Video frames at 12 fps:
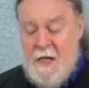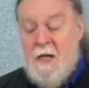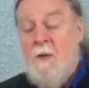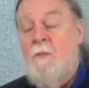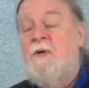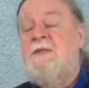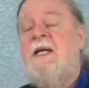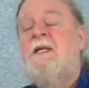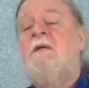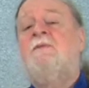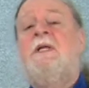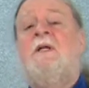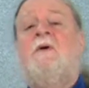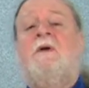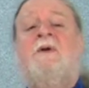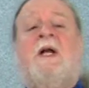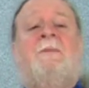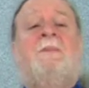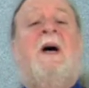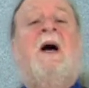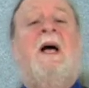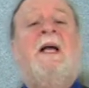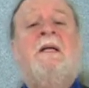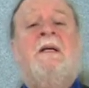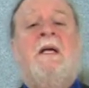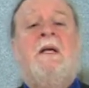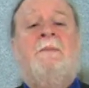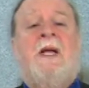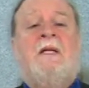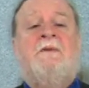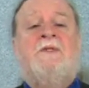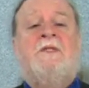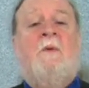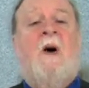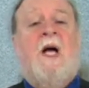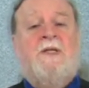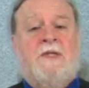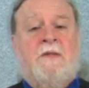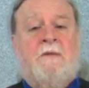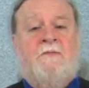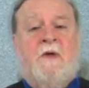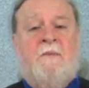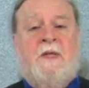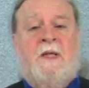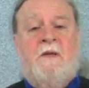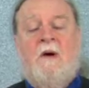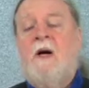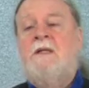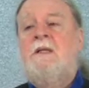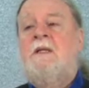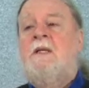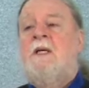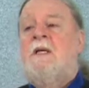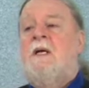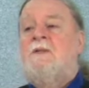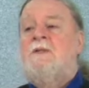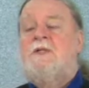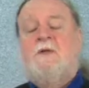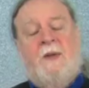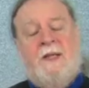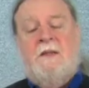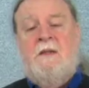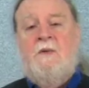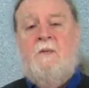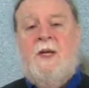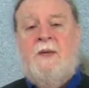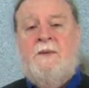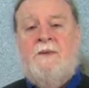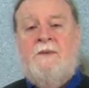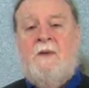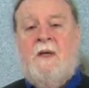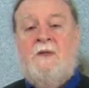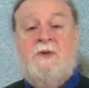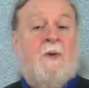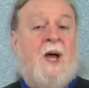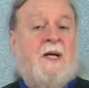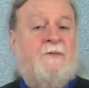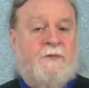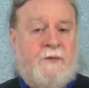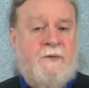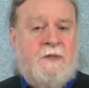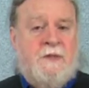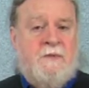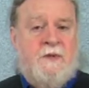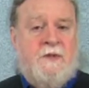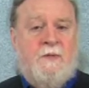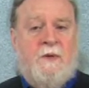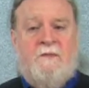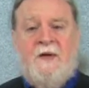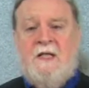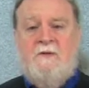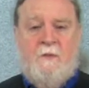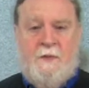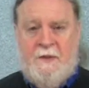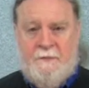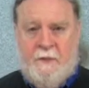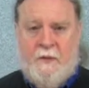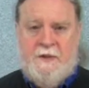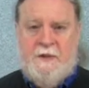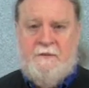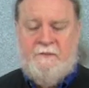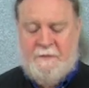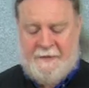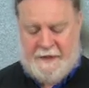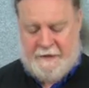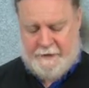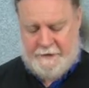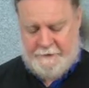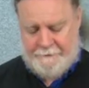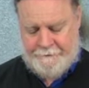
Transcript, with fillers: Now, more tentatively, they could have had a pie made of squash from the garden, sweetened with uh, dried fruits, which would have had to have been imported from England.